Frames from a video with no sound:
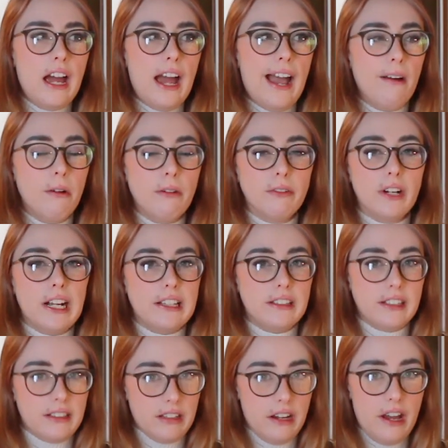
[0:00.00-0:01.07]
However, I
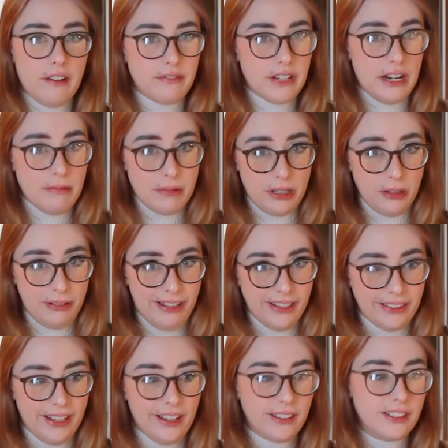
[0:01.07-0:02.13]
did not have time to go
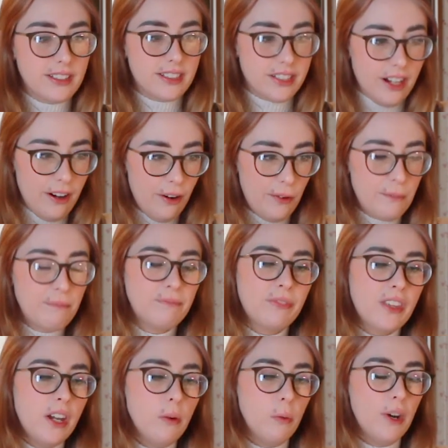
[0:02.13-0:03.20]
get that. So
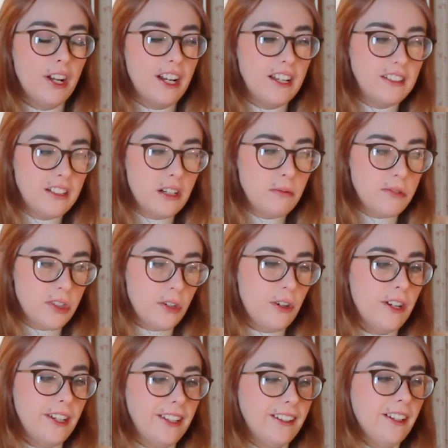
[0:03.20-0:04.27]
what I ended up
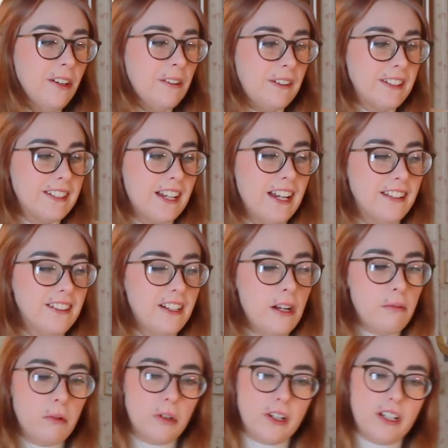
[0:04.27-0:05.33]
doing was I ended
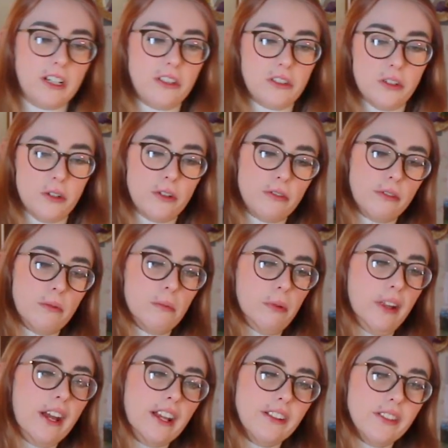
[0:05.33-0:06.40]
up creating 2 different
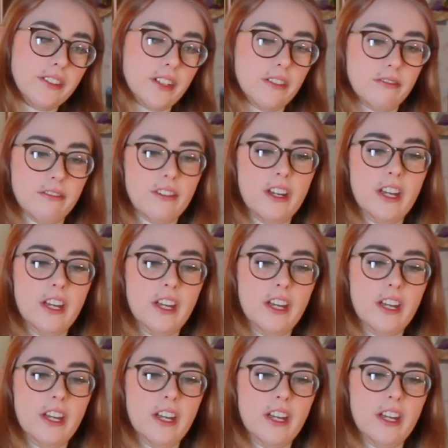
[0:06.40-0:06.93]
blends of